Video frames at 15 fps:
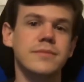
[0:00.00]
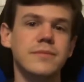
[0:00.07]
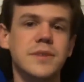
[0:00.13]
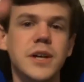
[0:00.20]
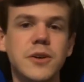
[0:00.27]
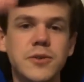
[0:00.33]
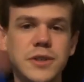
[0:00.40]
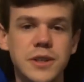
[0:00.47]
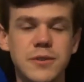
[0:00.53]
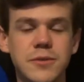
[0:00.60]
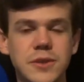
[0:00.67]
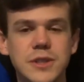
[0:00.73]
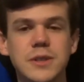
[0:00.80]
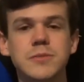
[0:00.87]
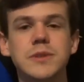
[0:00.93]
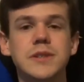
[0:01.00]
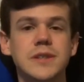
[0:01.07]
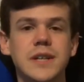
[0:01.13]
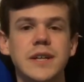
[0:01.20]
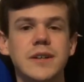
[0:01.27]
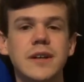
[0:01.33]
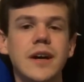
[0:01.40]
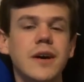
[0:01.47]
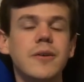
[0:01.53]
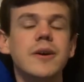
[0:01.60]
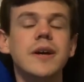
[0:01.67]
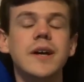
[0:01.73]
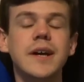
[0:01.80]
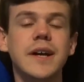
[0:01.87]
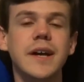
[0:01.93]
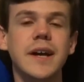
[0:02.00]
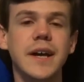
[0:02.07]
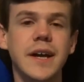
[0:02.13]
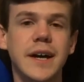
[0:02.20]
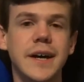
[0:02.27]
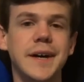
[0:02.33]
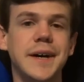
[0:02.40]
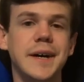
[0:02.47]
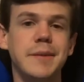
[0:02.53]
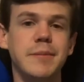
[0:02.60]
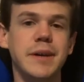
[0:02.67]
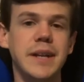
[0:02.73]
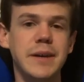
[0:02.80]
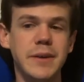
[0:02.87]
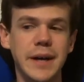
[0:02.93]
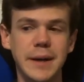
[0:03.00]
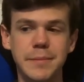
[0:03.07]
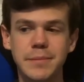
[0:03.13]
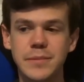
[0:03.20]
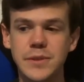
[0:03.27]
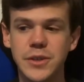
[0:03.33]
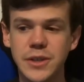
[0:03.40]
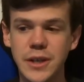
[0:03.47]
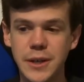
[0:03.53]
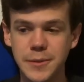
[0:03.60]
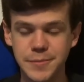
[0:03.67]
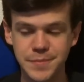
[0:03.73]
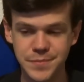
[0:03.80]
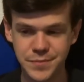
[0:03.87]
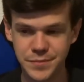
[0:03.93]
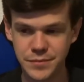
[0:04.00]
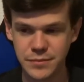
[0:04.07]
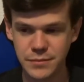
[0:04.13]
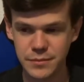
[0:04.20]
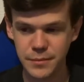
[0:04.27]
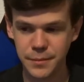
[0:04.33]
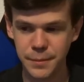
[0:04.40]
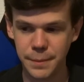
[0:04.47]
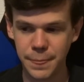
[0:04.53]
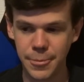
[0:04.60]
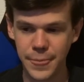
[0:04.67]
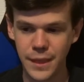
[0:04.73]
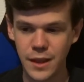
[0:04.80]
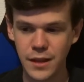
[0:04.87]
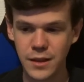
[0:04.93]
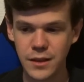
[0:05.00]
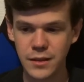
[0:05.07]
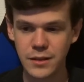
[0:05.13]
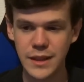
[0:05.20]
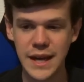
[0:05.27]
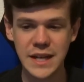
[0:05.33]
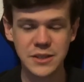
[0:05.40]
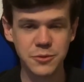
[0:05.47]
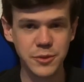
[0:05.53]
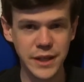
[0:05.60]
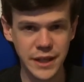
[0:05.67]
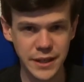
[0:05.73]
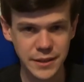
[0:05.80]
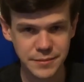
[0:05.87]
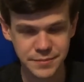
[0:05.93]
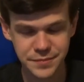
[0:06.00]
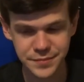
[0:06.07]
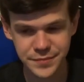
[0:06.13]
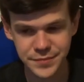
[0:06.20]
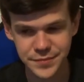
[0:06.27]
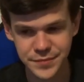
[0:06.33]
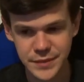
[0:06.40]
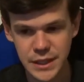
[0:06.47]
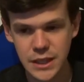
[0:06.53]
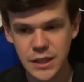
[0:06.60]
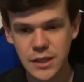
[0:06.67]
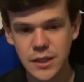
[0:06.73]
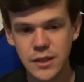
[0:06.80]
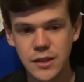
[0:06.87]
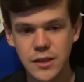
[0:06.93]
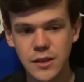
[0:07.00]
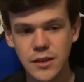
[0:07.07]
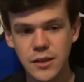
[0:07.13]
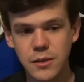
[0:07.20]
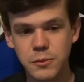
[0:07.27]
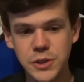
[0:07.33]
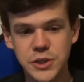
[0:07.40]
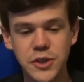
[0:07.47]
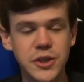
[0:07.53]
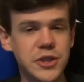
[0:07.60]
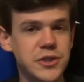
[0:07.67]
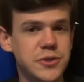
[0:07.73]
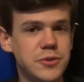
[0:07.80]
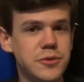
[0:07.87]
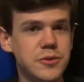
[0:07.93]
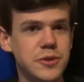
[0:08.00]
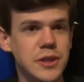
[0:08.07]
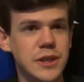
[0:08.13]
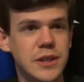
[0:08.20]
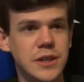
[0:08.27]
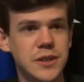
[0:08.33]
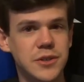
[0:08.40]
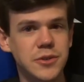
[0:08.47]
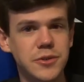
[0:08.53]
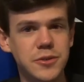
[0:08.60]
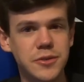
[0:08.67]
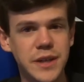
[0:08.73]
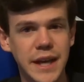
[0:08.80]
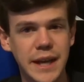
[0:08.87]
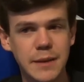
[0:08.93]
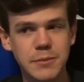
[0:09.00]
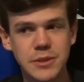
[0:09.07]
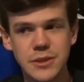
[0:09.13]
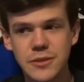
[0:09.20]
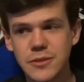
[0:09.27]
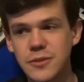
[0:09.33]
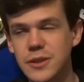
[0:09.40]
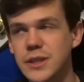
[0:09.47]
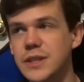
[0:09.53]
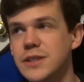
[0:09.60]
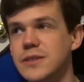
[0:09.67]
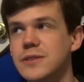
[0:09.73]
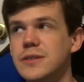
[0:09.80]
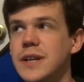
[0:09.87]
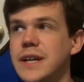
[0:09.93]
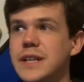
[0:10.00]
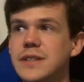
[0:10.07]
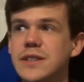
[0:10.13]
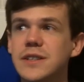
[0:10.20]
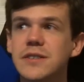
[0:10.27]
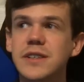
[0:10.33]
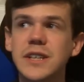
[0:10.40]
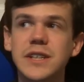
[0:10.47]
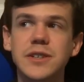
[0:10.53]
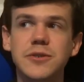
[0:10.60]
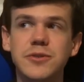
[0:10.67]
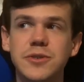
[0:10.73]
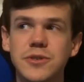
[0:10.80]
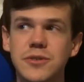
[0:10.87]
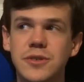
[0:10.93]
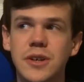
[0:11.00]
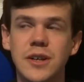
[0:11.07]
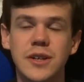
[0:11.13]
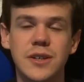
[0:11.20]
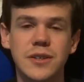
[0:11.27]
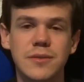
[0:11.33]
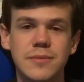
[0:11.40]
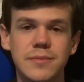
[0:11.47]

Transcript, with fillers: tilted for some reason. I don't know. Uh, anyway, so, last week, we started two, uh, two new games, or at least, I guess, continued uh,